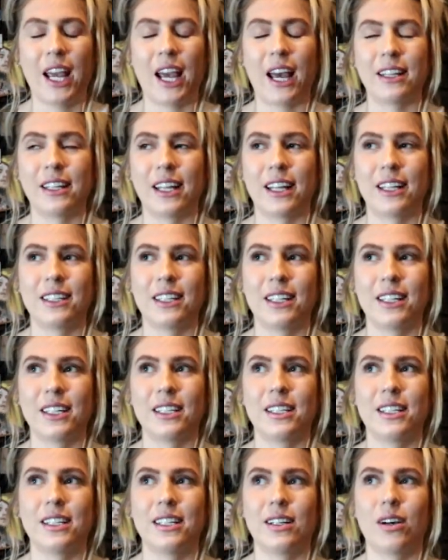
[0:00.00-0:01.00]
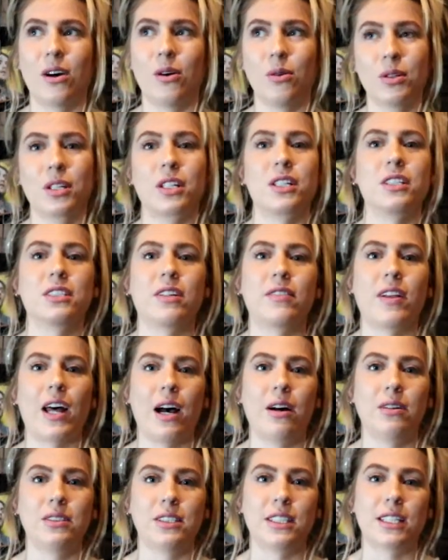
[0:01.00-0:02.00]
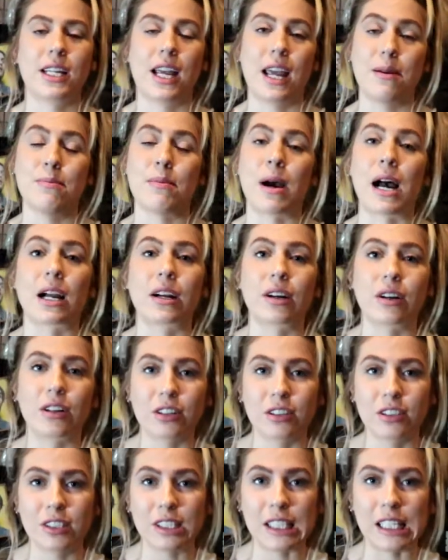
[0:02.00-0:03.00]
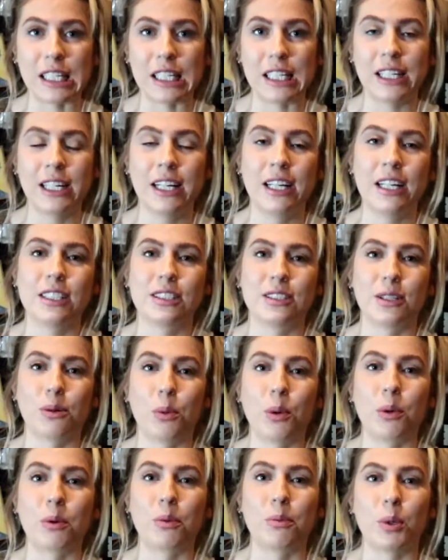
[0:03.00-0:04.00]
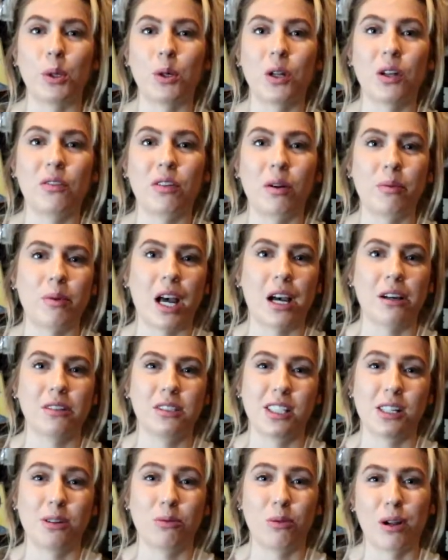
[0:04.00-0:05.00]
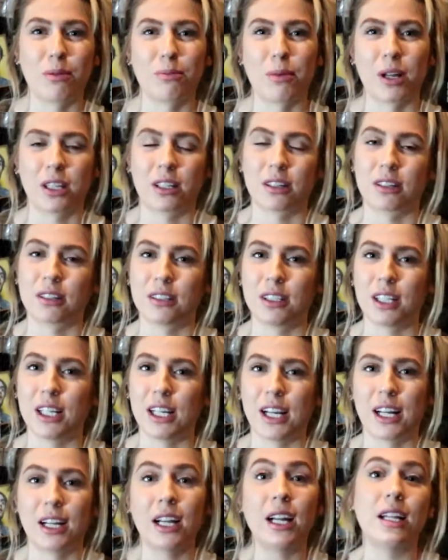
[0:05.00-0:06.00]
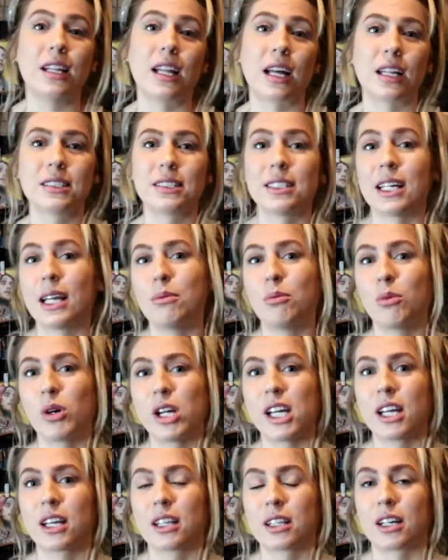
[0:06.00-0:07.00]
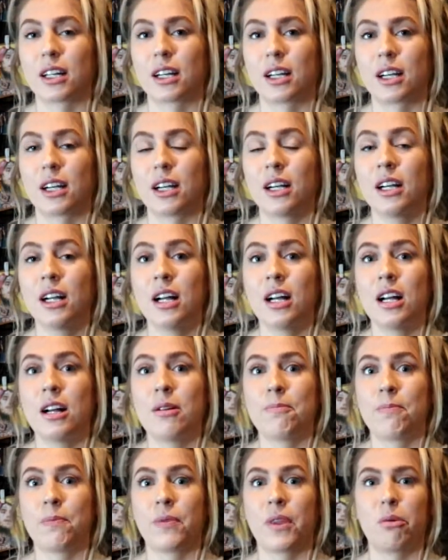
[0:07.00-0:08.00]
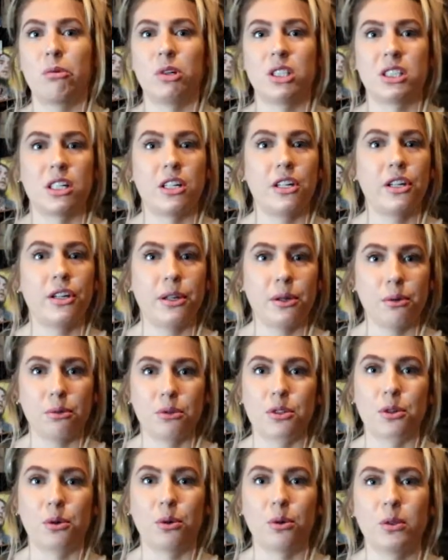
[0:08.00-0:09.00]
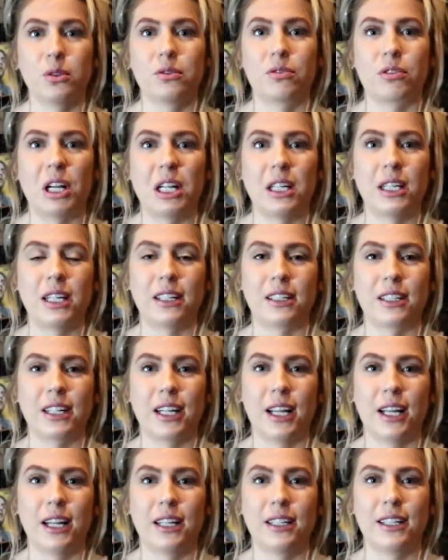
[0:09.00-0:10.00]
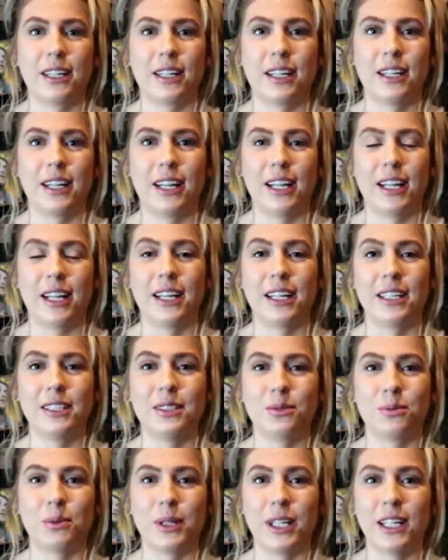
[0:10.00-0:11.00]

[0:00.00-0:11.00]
And then the owners of the house sit came back early, so we were booted from the house sit 1 month early. And in that same week, there was a huge cold front here in Canada, and